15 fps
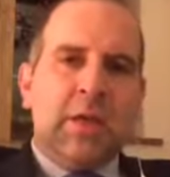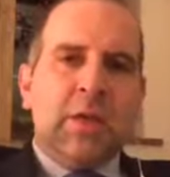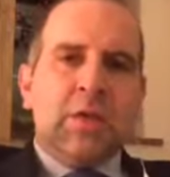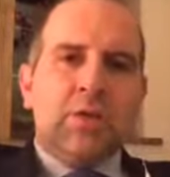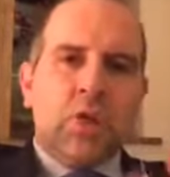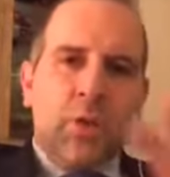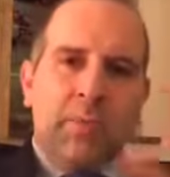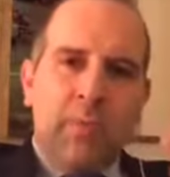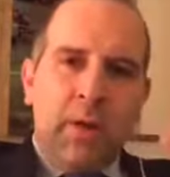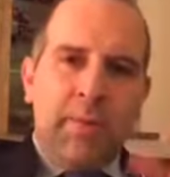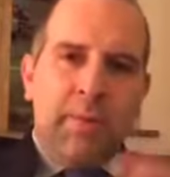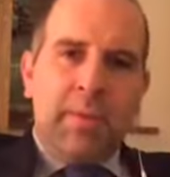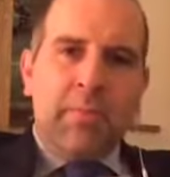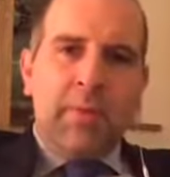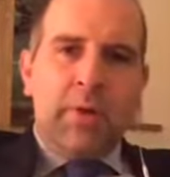So it might be a
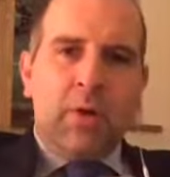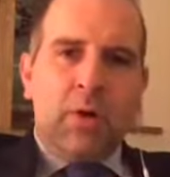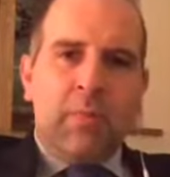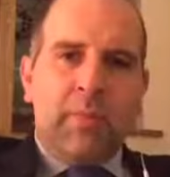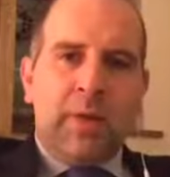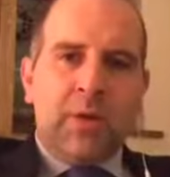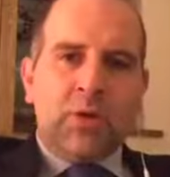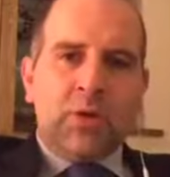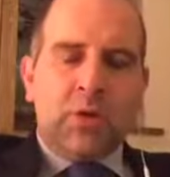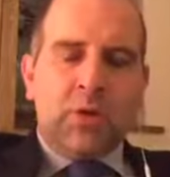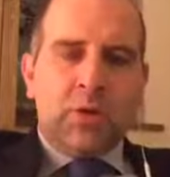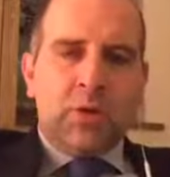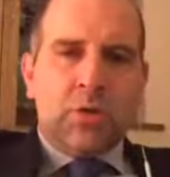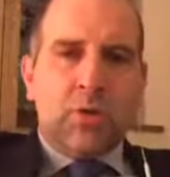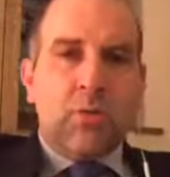combination of the
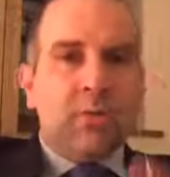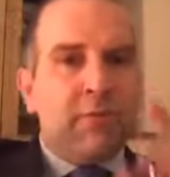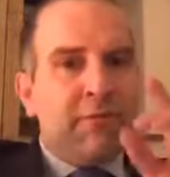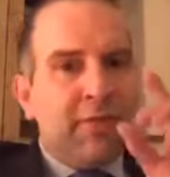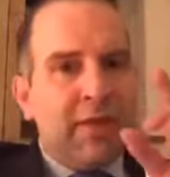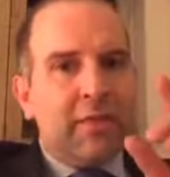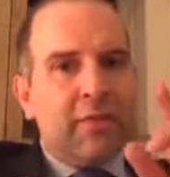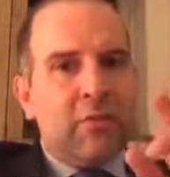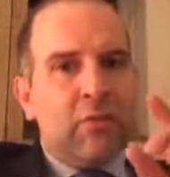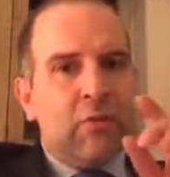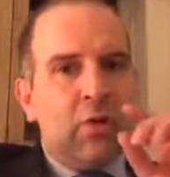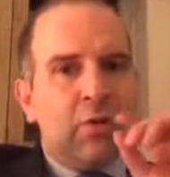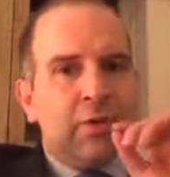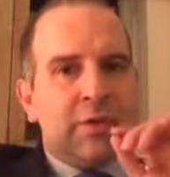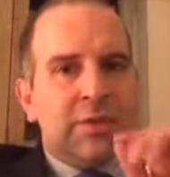two. And the fact that you've
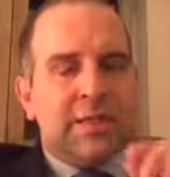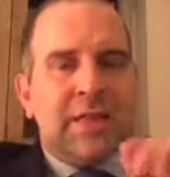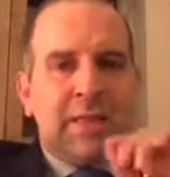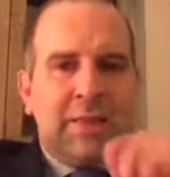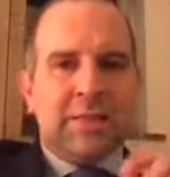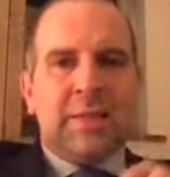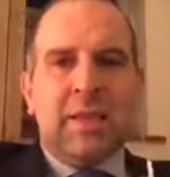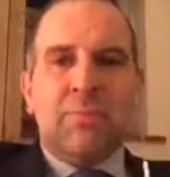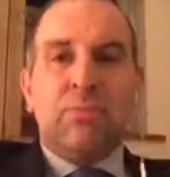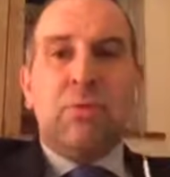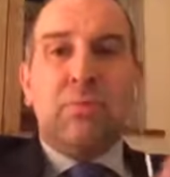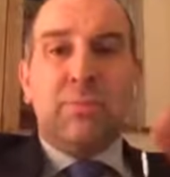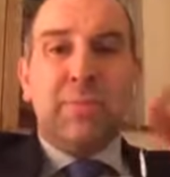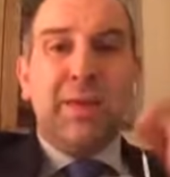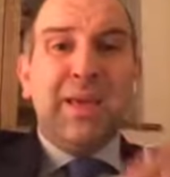got exactly the same
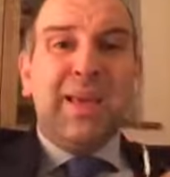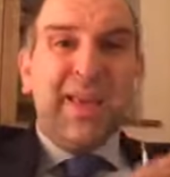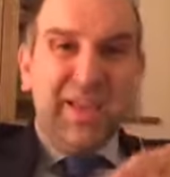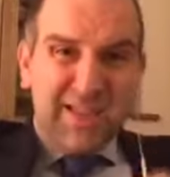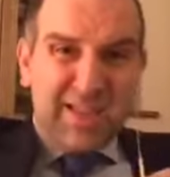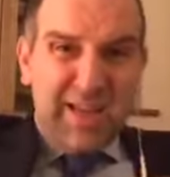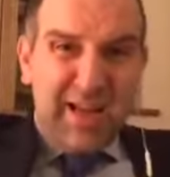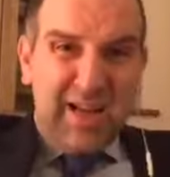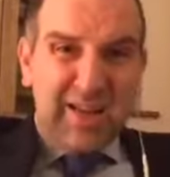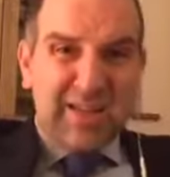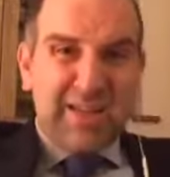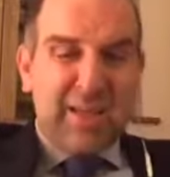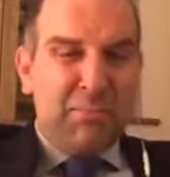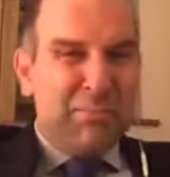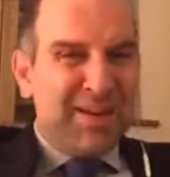problem in exactly the
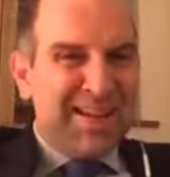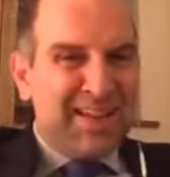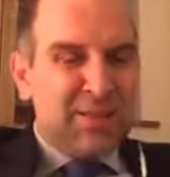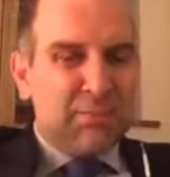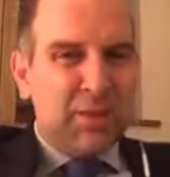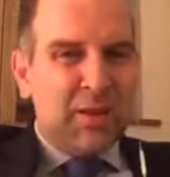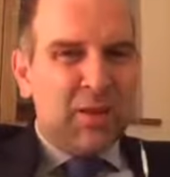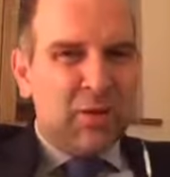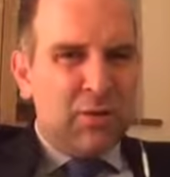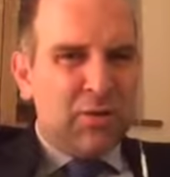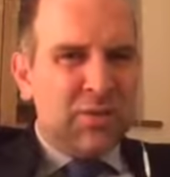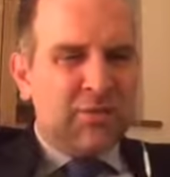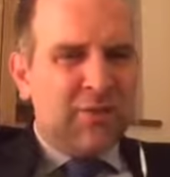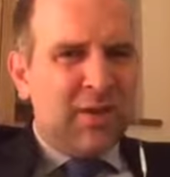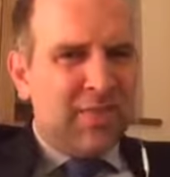same place, by the looks
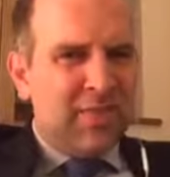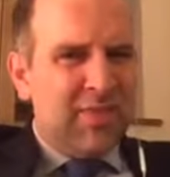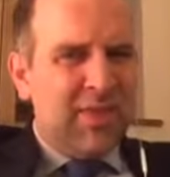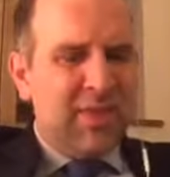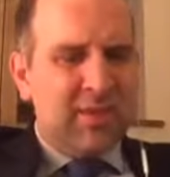of it, I think